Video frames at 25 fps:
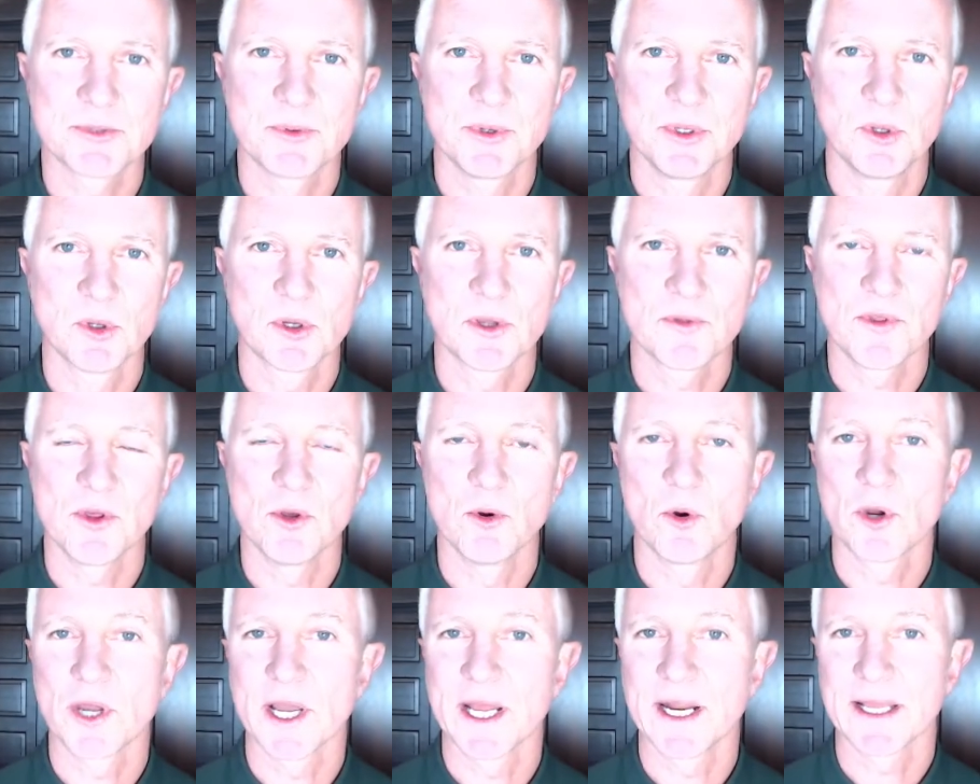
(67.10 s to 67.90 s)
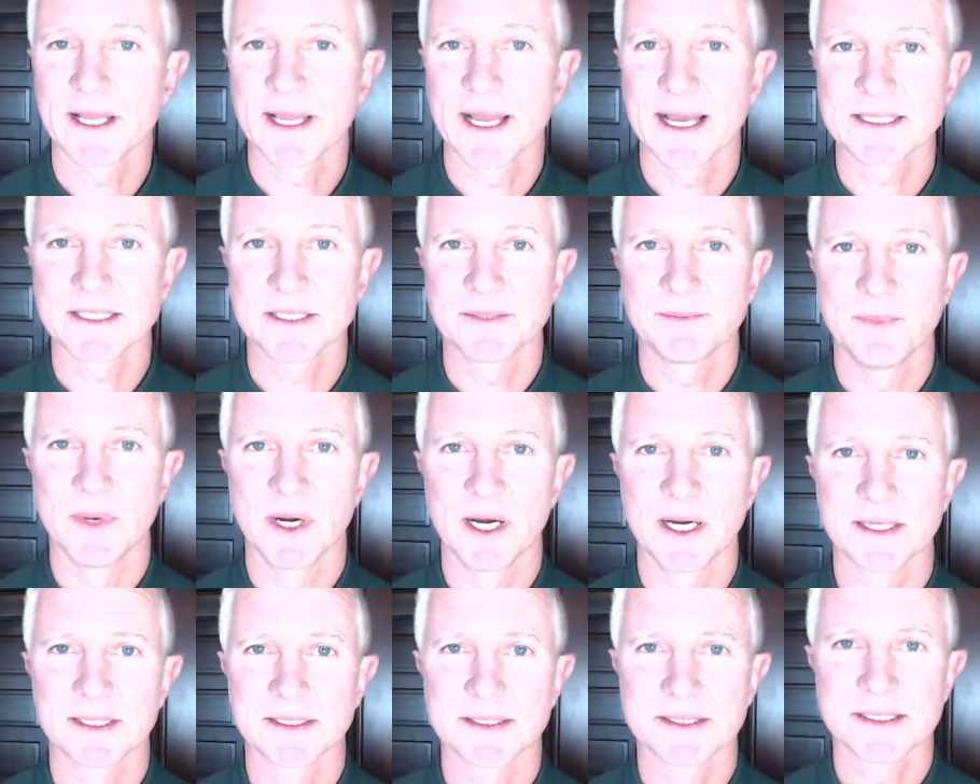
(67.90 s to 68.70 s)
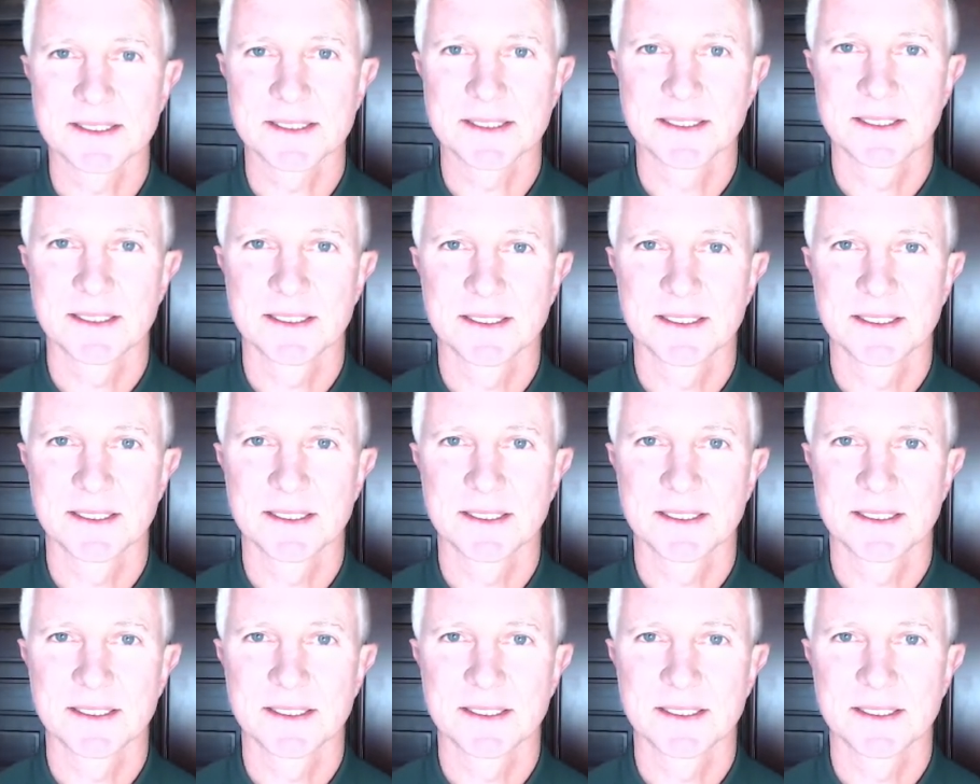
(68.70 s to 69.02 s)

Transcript: we look at the organic acid markers.